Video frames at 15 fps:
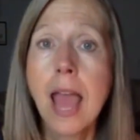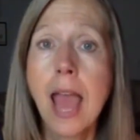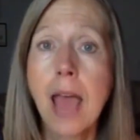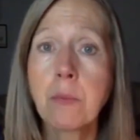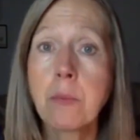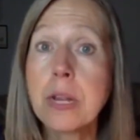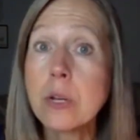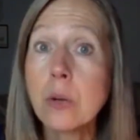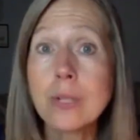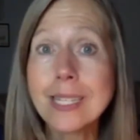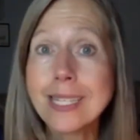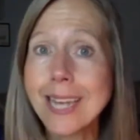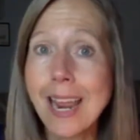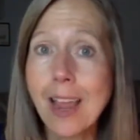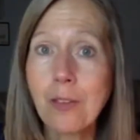And we don't
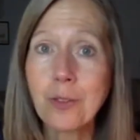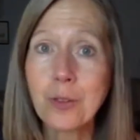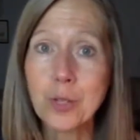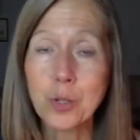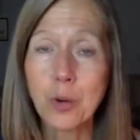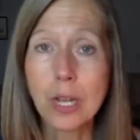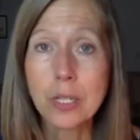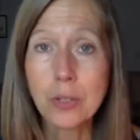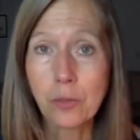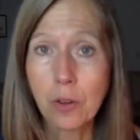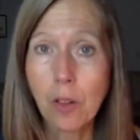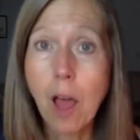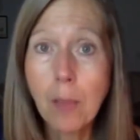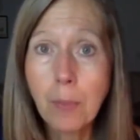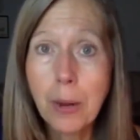stay on those drugs for a
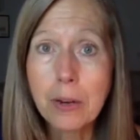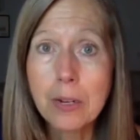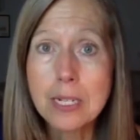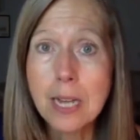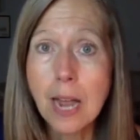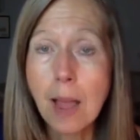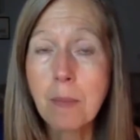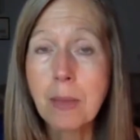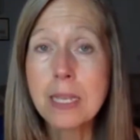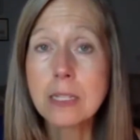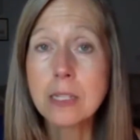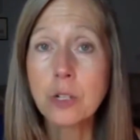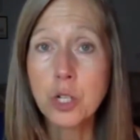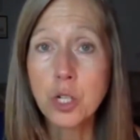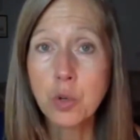long period of time because
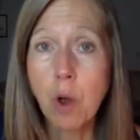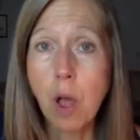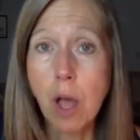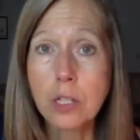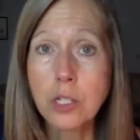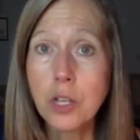they're strong.